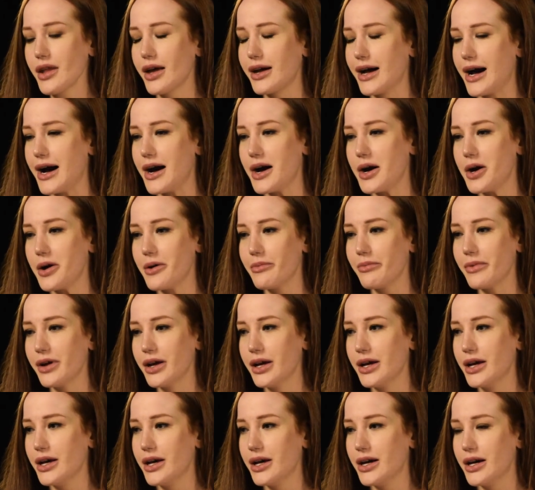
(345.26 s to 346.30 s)

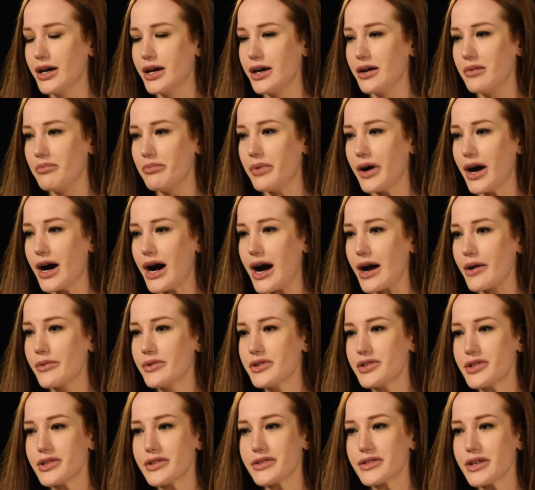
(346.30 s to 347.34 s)
But I
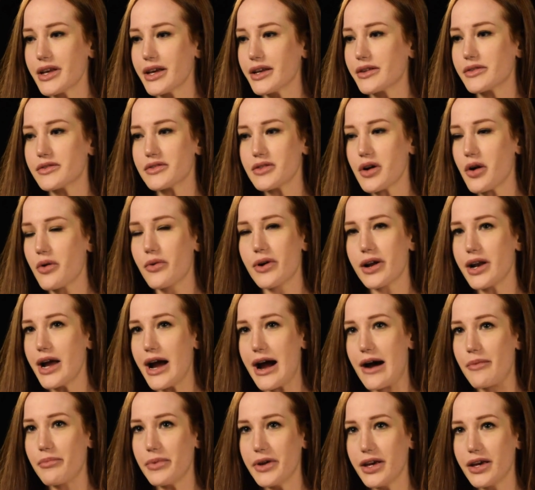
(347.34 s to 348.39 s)
was just like so
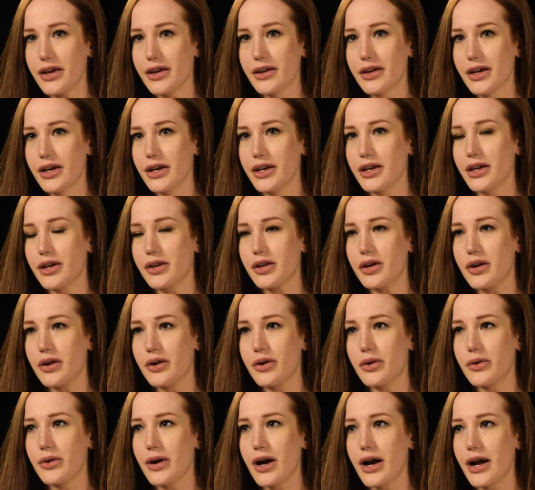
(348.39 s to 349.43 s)
unhappy.
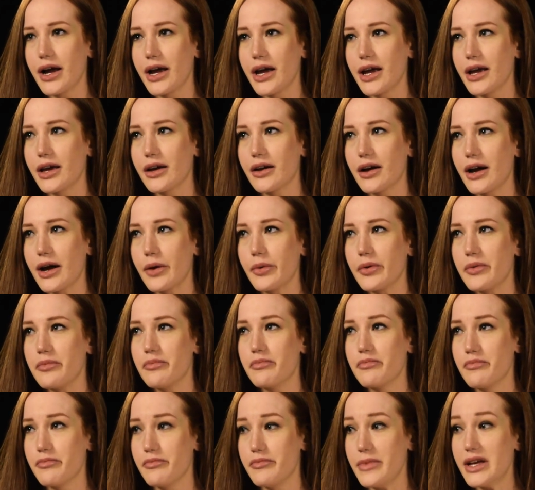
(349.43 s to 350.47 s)
I would
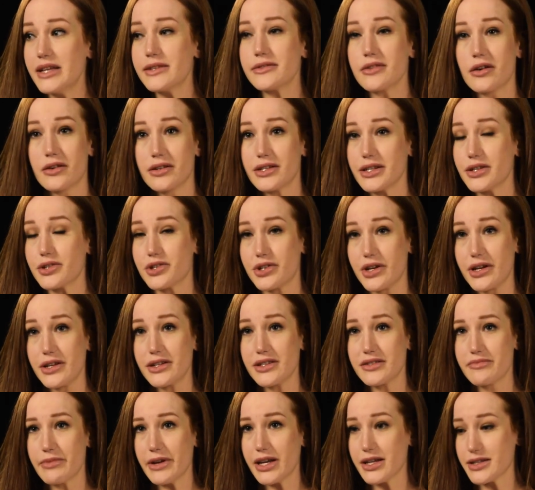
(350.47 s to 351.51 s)
miss
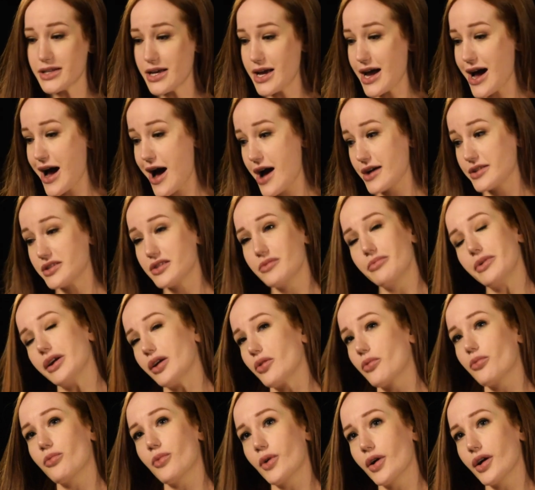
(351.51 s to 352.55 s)
auditions because I had to be
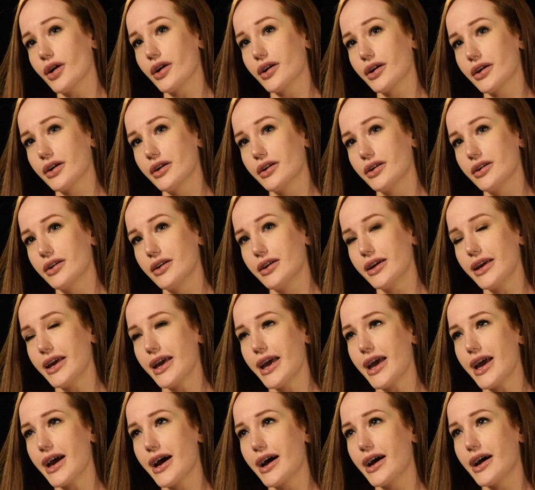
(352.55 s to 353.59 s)
at work.
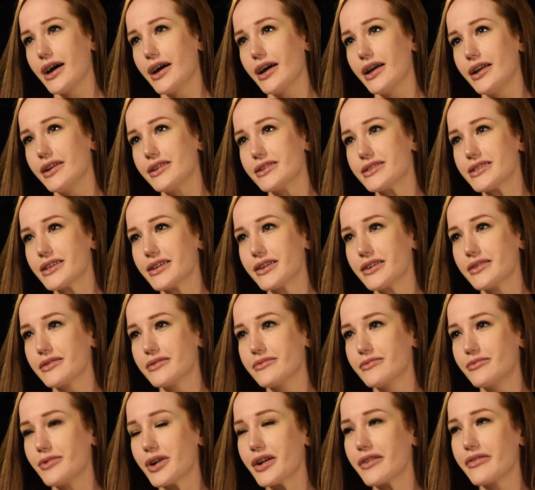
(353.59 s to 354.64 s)
And
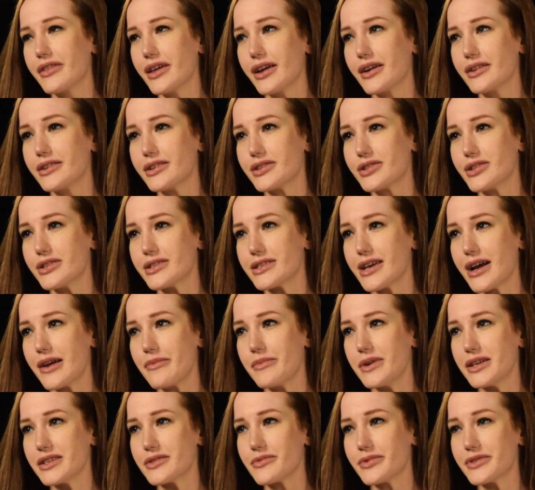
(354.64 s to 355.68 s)
one of the auditions that I
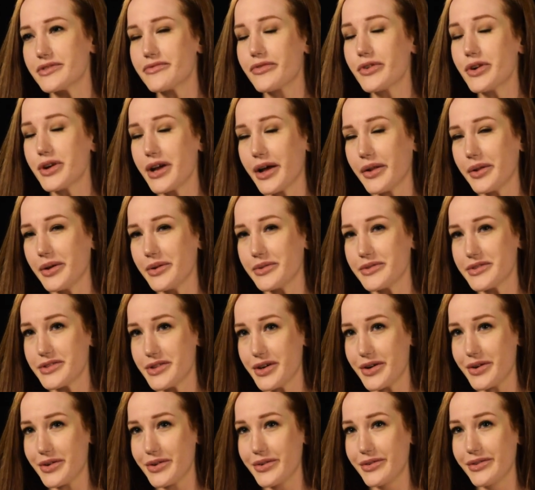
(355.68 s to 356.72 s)
missed was for
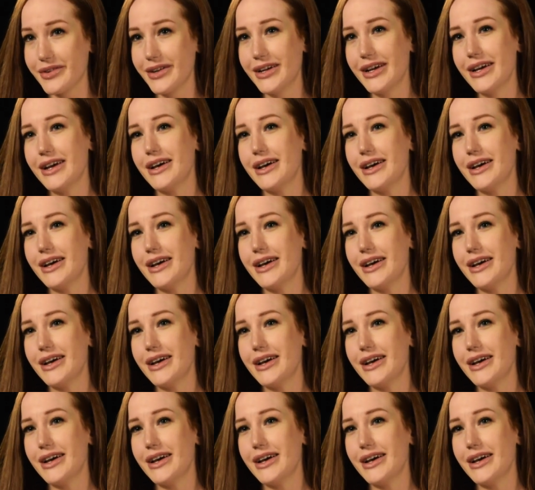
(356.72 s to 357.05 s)
Yellowstone.